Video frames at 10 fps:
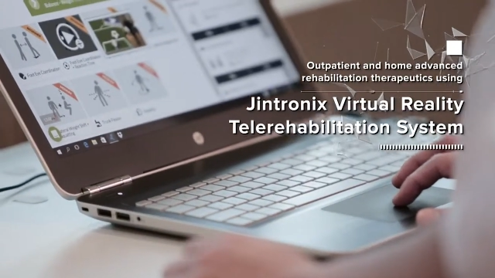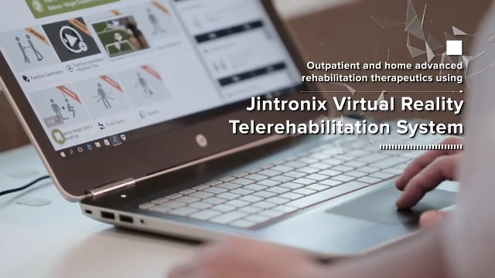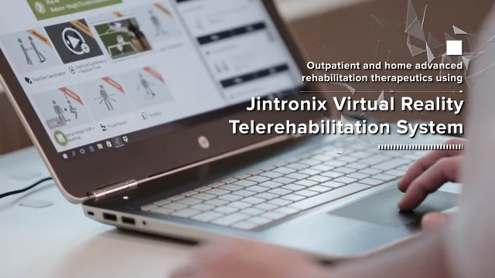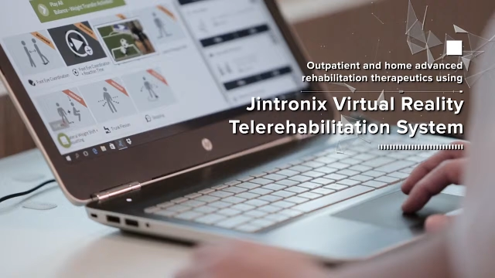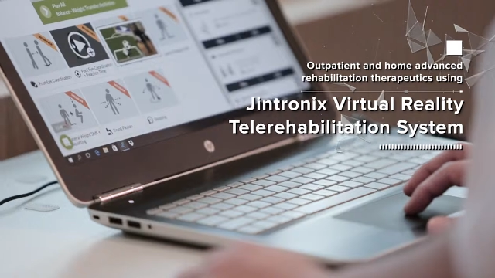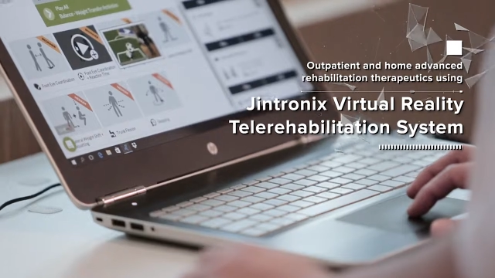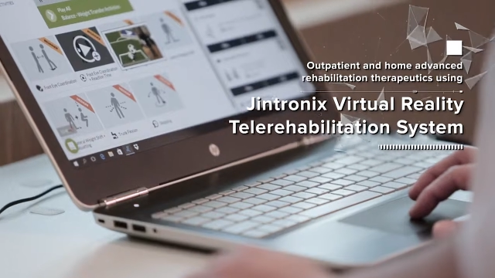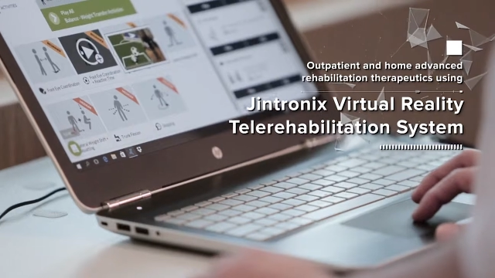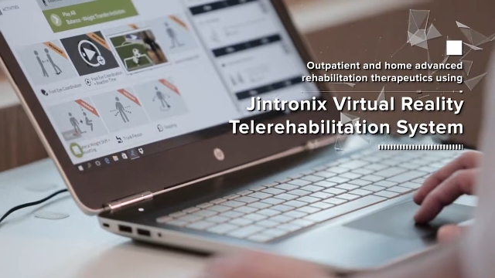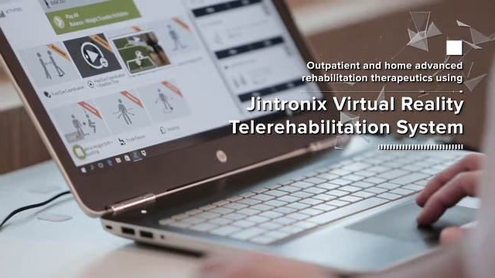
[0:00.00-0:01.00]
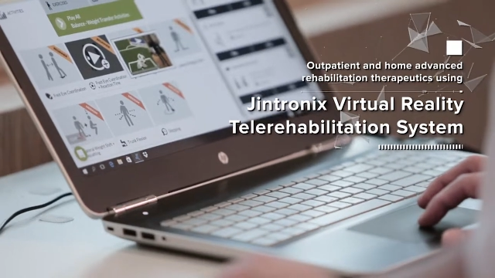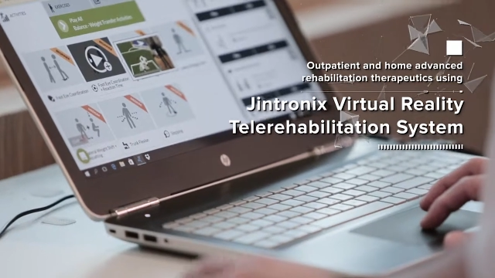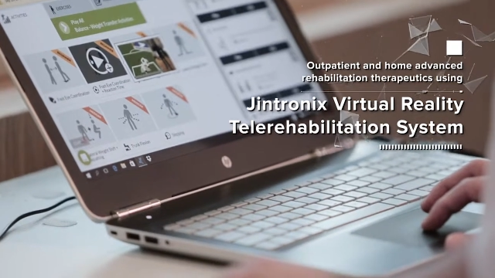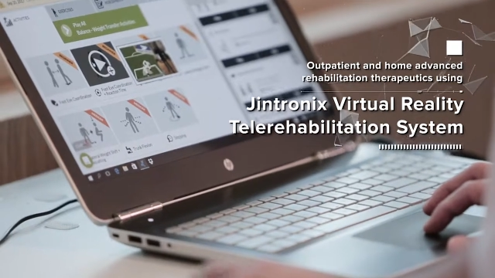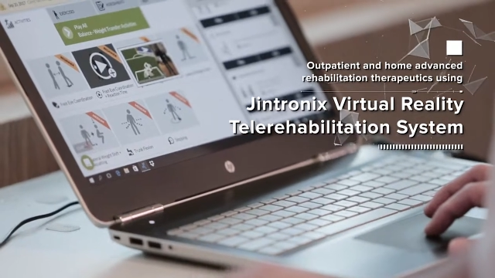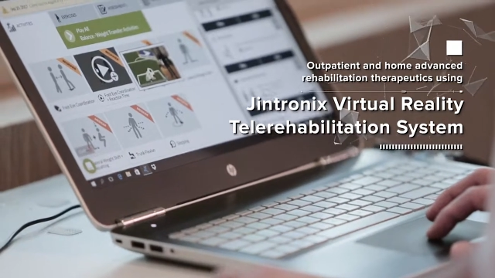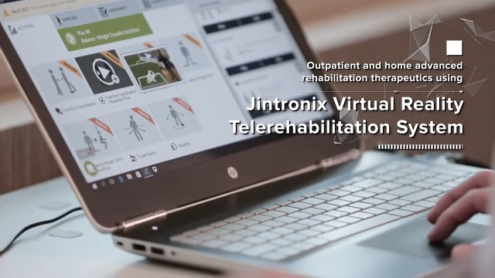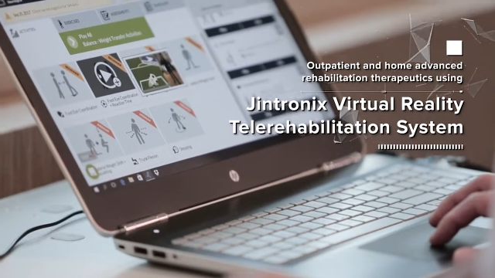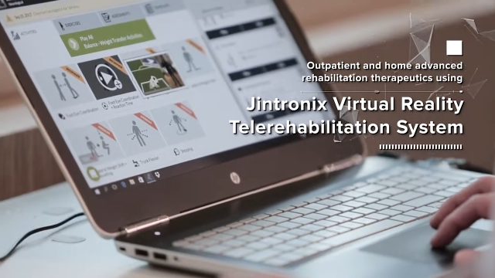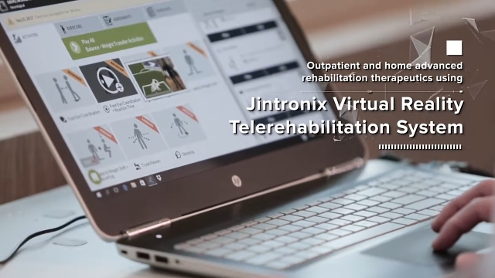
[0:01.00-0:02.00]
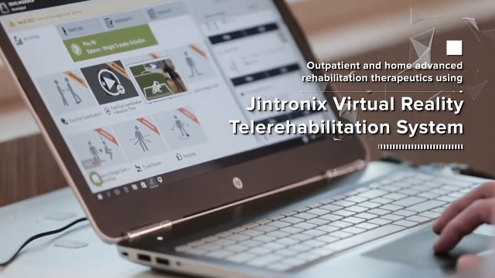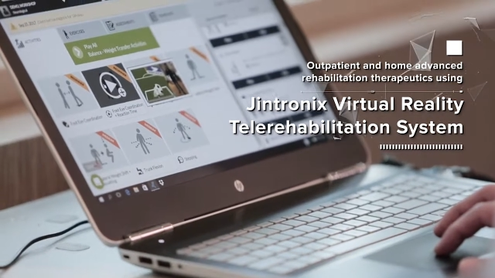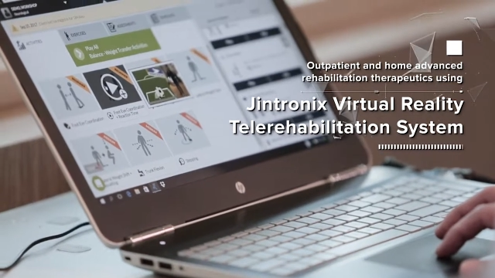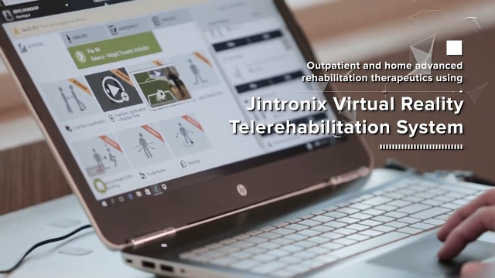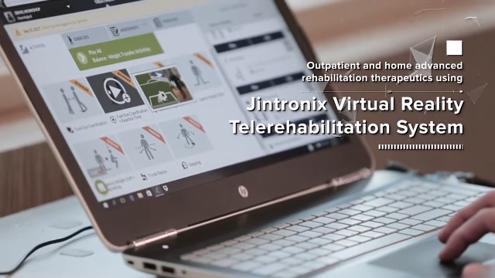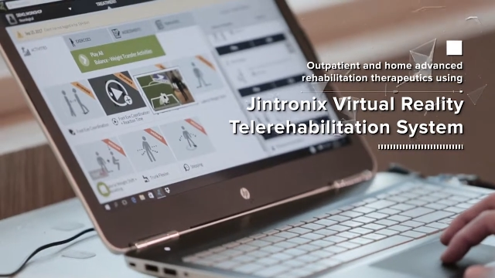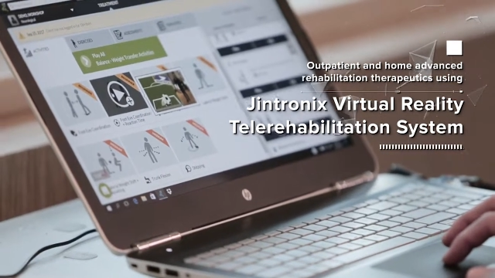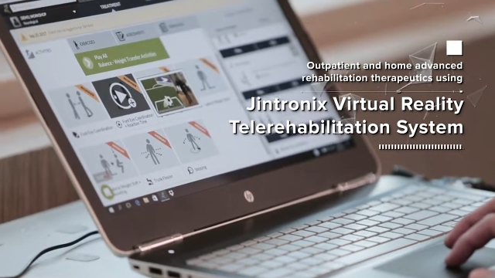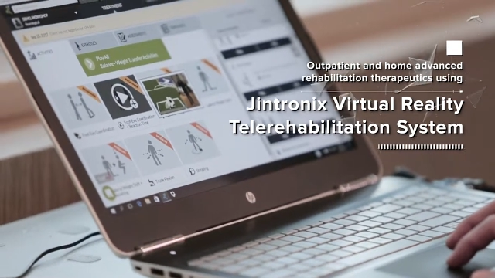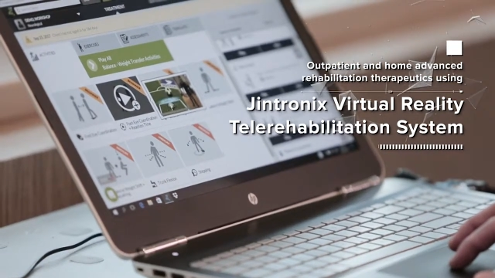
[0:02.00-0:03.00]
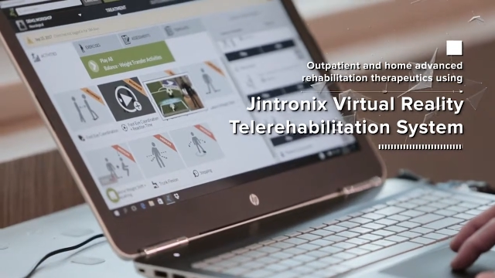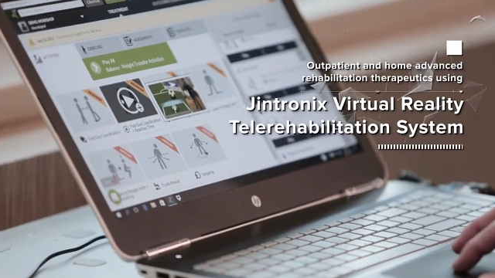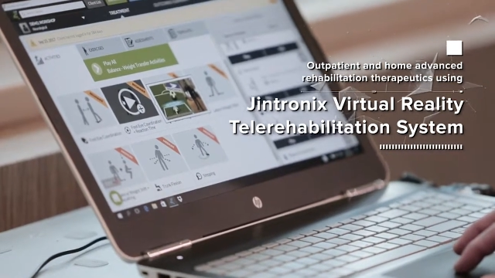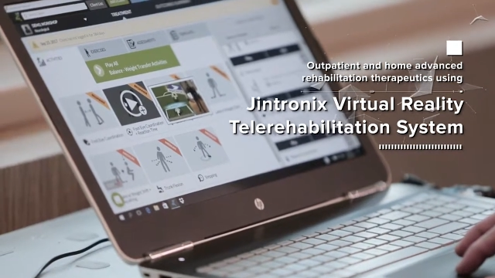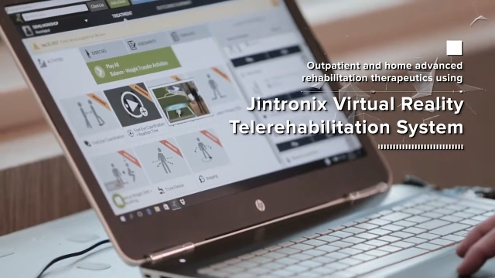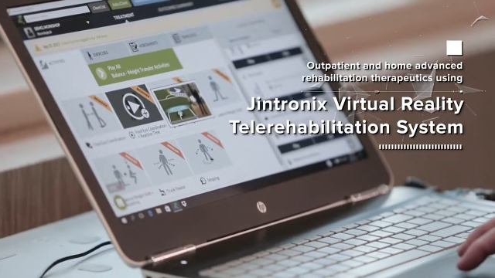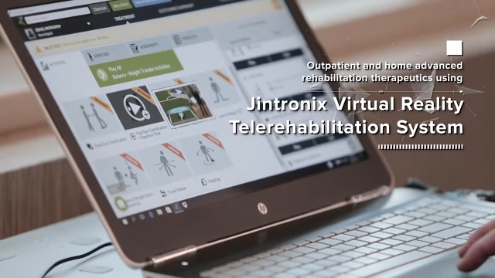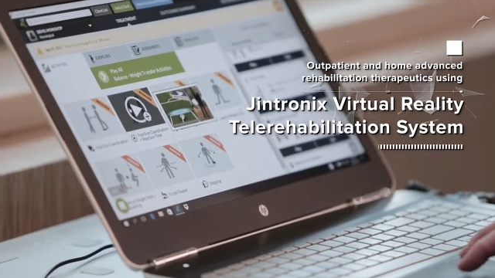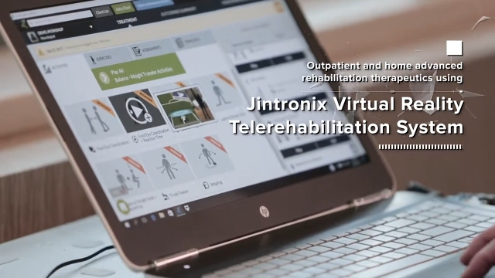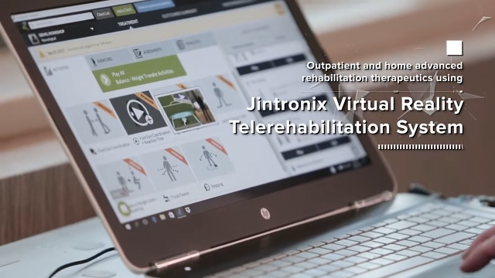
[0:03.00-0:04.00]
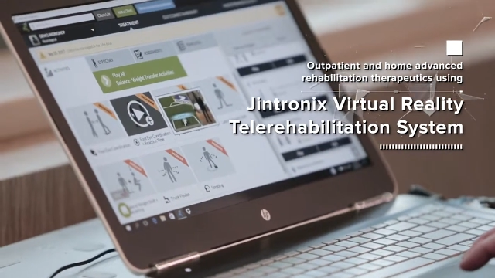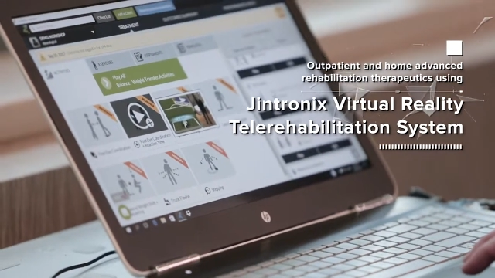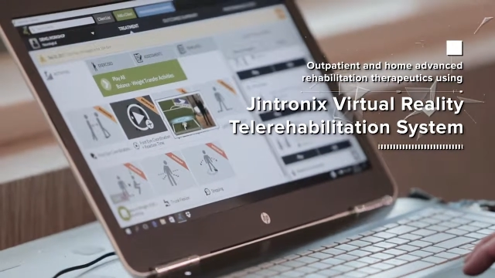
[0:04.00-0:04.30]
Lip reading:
No face is visible, so there are no lips to read.